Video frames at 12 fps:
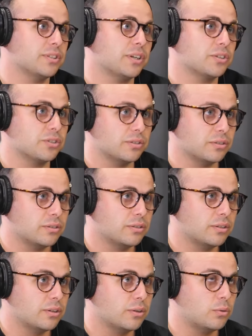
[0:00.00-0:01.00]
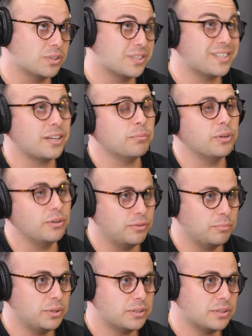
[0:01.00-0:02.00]
section or segment of
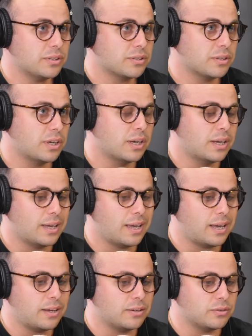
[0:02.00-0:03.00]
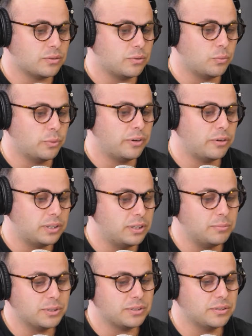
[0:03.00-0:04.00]
the business. And we're only
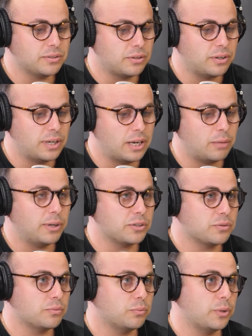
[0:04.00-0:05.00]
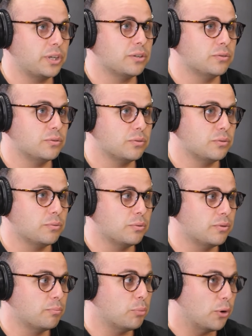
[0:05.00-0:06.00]
limited to how much we can do
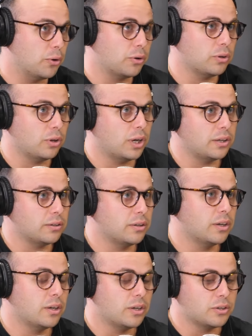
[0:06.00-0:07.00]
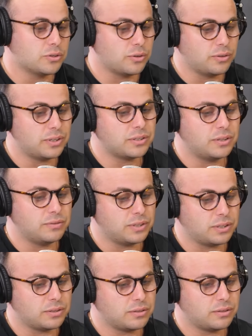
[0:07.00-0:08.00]
per client. So this gives
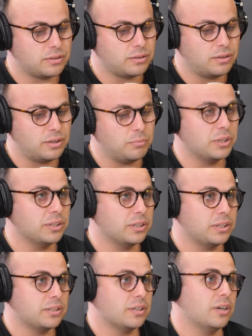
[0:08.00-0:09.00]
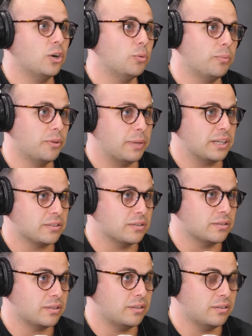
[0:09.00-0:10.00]
us the ability to help the
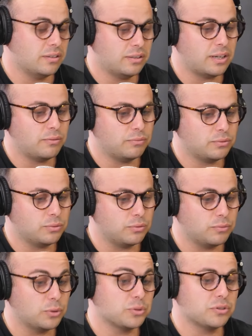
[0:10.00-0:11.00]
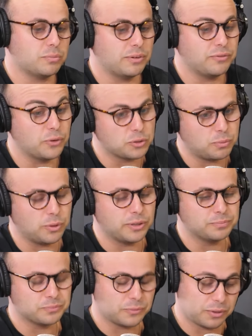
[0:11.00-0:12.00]
masses. And that sort of rolls into my first
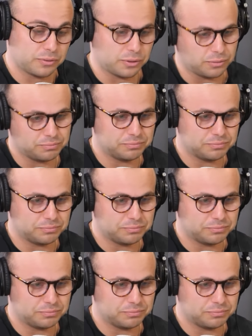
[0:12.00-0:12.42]
point to